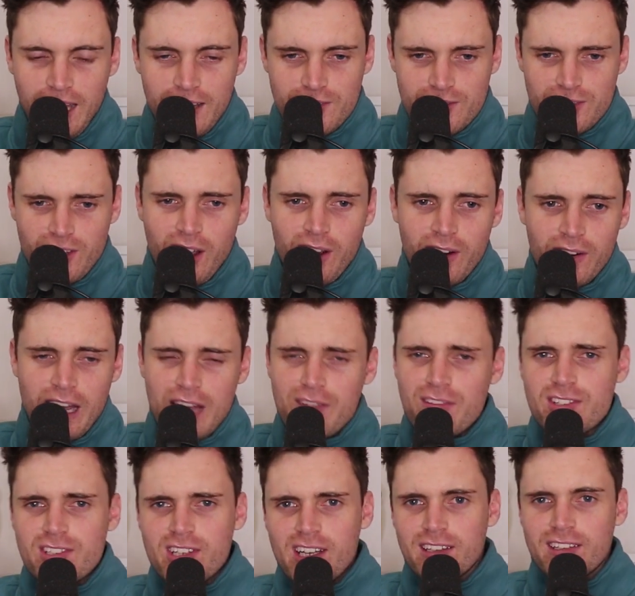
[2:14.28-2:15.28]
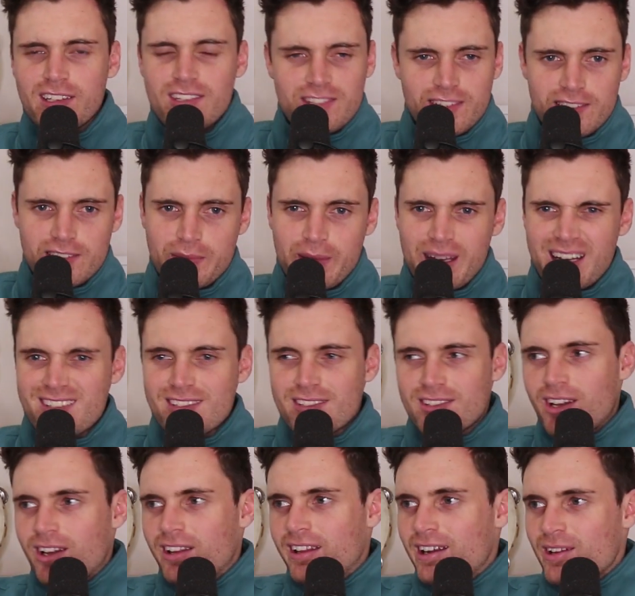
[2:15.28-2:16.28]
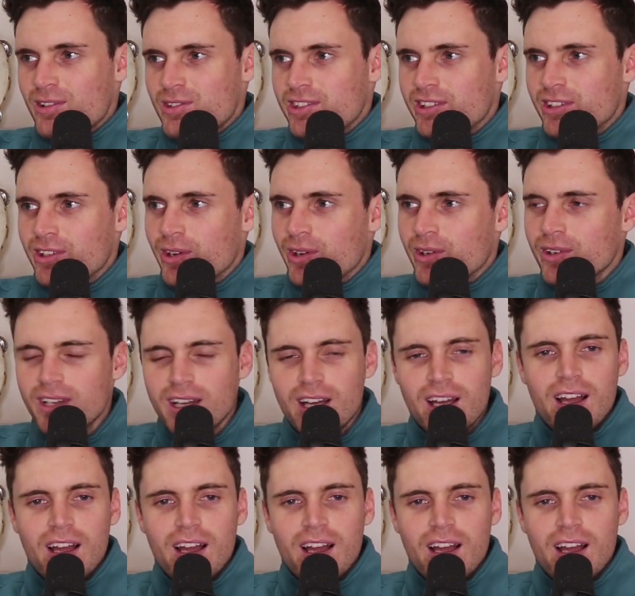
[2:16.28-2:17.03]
So everyone's kind of listening to me because there's not a lot else to do.